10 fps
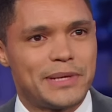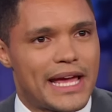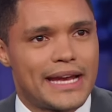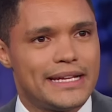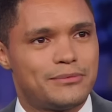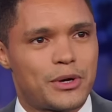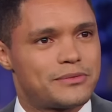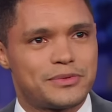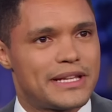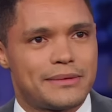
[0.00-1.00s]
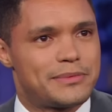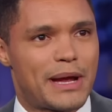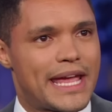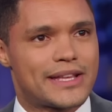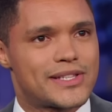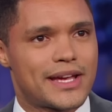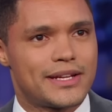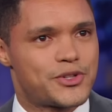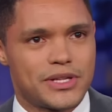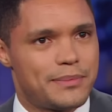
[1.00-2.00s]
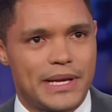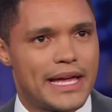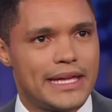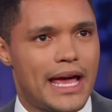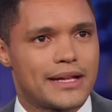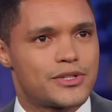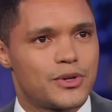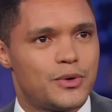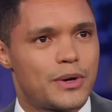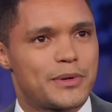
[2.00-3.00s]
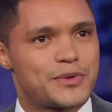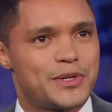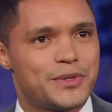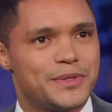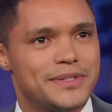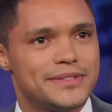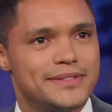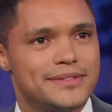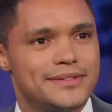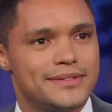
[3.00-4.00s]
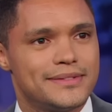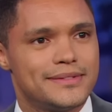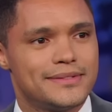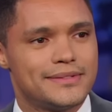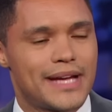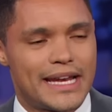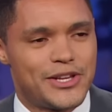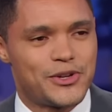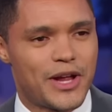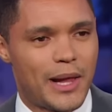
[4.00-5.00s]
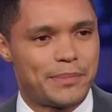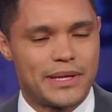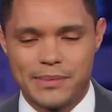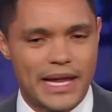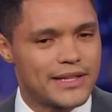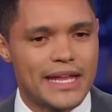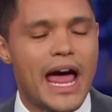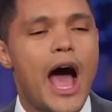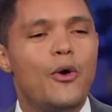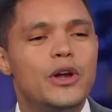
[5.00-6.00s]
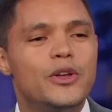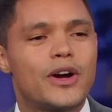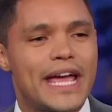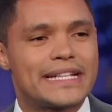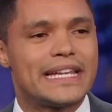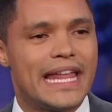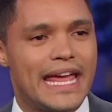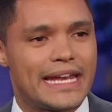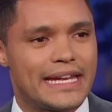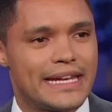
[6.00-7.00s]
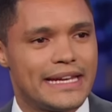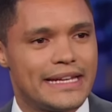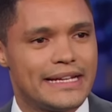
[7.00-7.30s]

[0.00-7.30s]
You'd be like, I need, what, like, my cat's stuck in a tree. They'd be like, yeah, so what must we do? I need you to help it. They'd be like, then how will your cat learn?